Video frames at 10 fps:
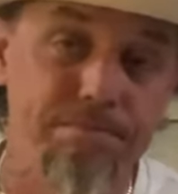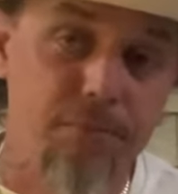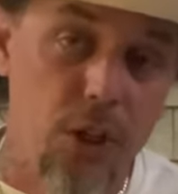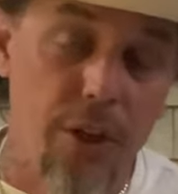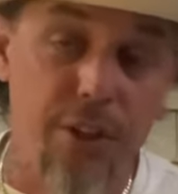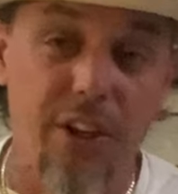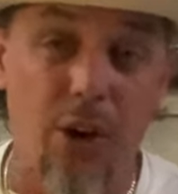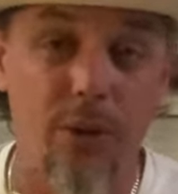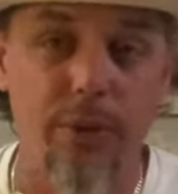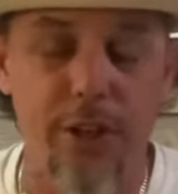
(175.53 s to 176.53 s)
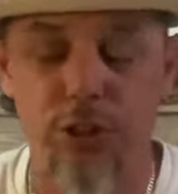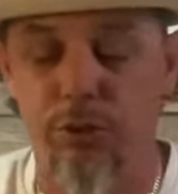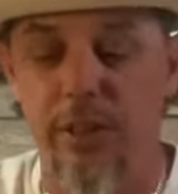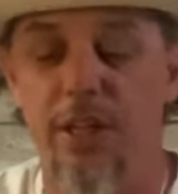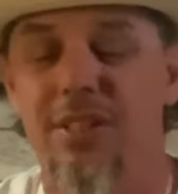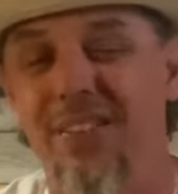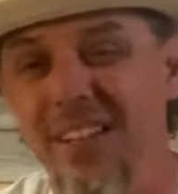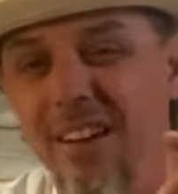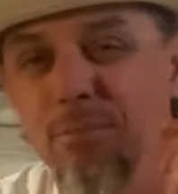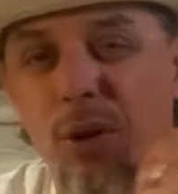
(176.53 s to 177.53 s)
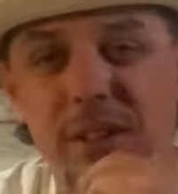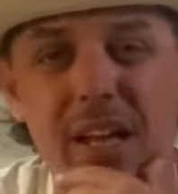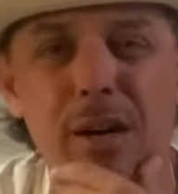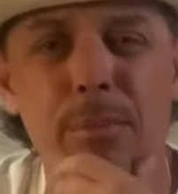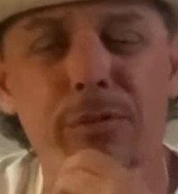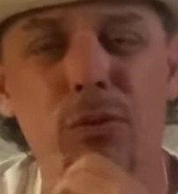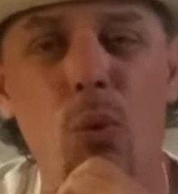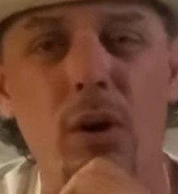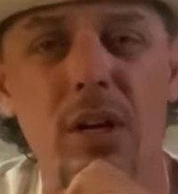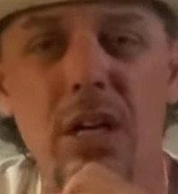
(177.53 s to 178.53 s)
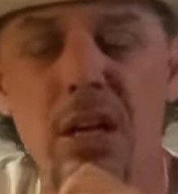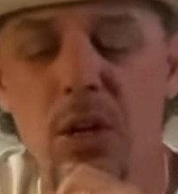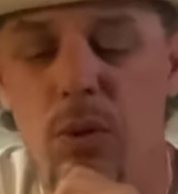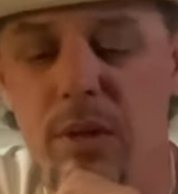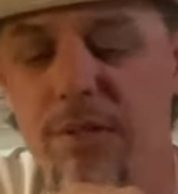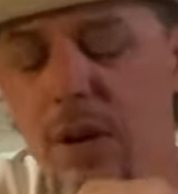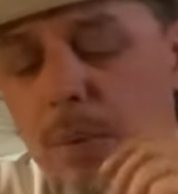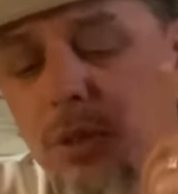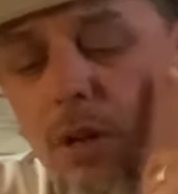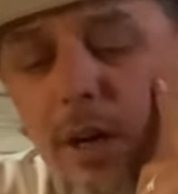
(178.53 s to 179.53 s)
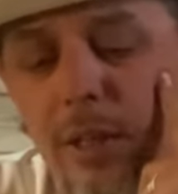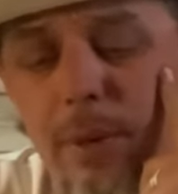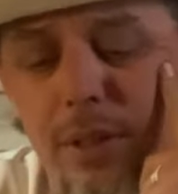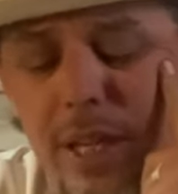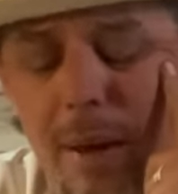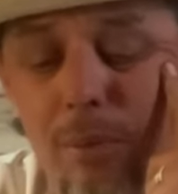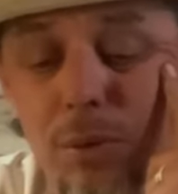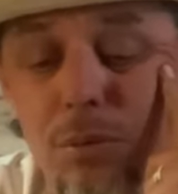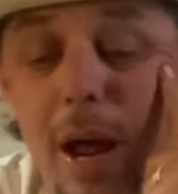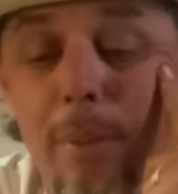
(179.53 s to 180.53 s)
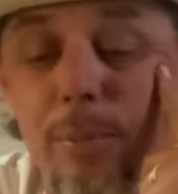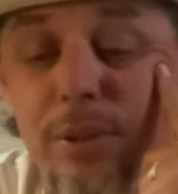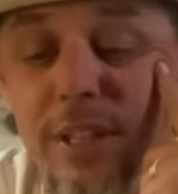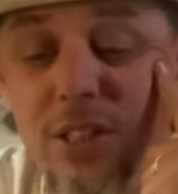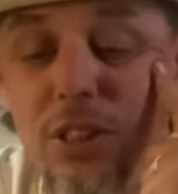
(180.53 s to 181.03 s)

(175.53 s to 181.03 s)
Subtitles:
And there you go, a little history lesson. I think I brought that up before whenever I was talking about the Cameroon wrapper. But this